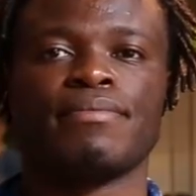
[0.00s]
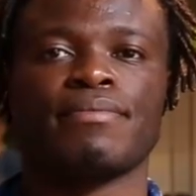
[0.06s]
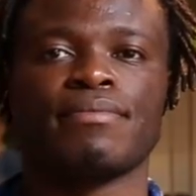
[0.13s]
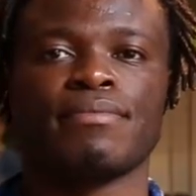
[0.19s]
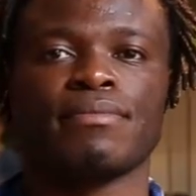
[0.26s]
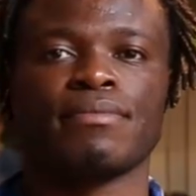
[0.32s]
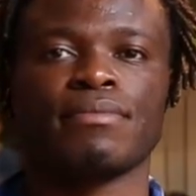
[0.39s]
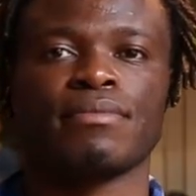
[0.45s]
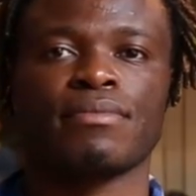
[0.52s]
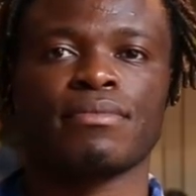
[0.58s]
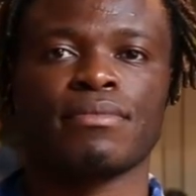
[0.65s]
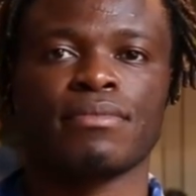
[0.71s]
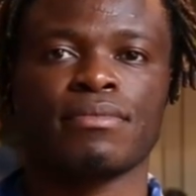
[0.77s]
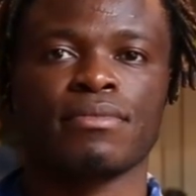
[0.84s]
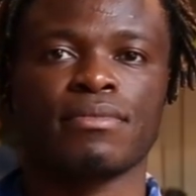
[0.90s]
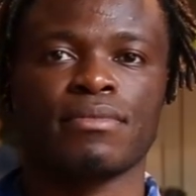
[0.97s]

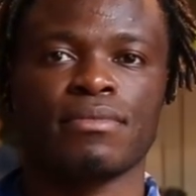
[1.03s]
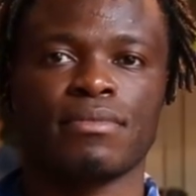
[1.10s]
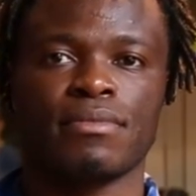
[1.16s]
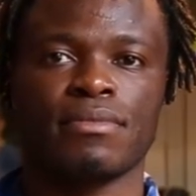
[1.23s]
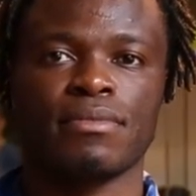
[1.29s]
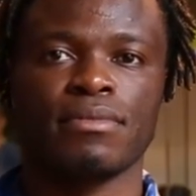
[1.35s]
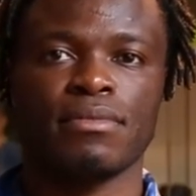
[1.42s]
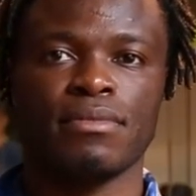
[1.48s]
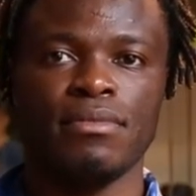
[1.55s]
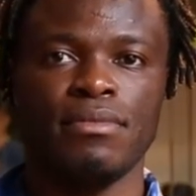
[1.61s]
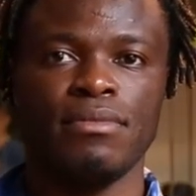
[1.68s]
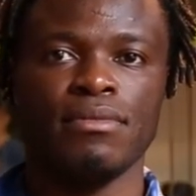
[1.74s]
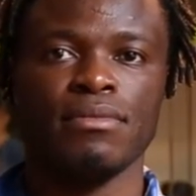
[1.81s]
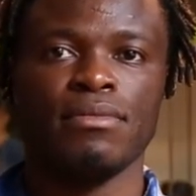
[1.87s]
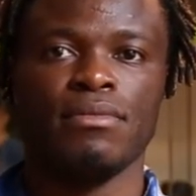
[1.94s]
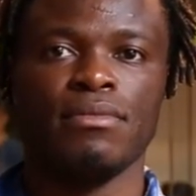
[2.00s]

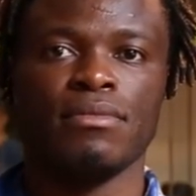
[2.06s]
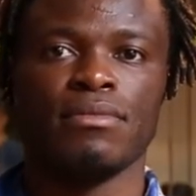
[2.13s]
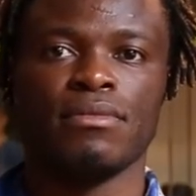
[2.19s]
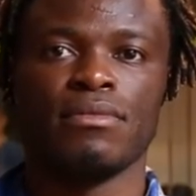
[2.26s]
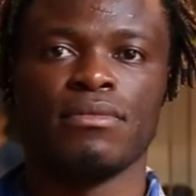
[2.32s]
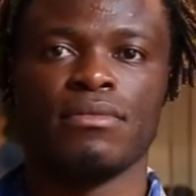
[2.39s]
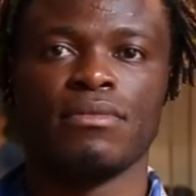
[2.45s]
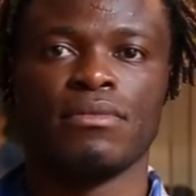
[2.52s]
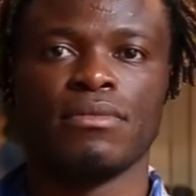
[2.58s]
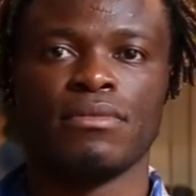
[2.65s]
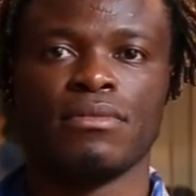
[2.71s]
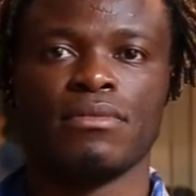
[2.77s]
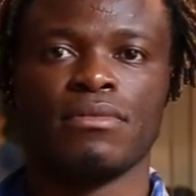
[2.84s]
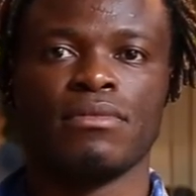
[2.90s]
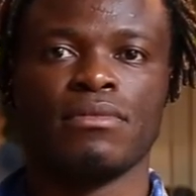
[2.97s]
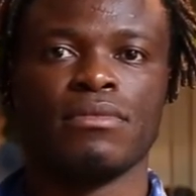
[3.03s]

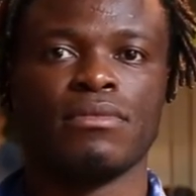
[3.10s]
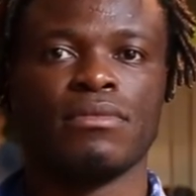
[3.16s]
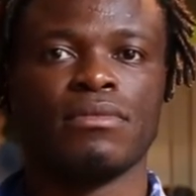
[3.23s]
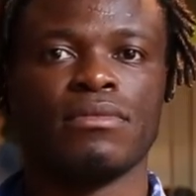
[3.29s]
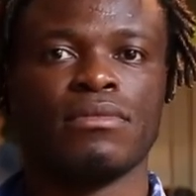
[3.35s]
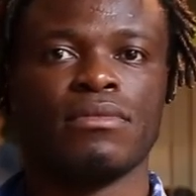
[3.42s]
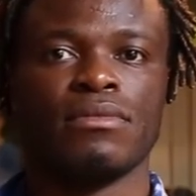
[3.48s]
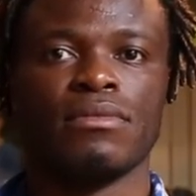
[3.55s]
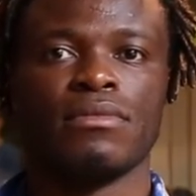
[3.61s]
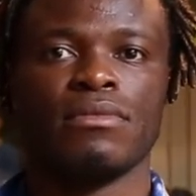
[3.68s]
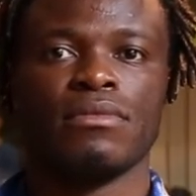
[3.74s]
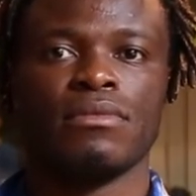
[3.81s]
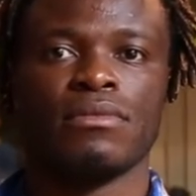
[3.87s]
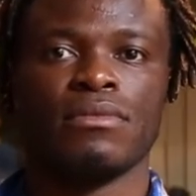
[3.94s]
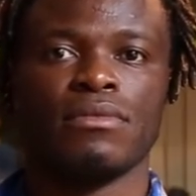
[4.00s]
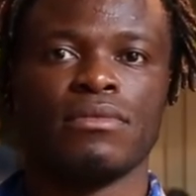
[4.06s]

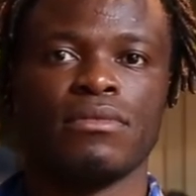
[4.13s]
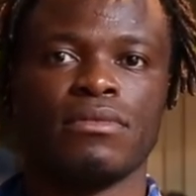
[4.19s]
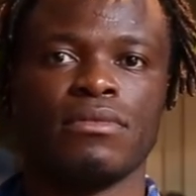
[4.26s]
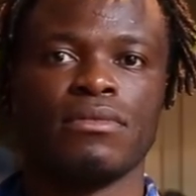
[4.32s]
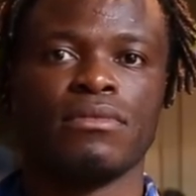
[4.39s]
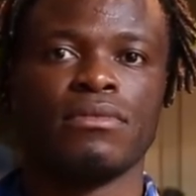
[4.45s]
(not speaking)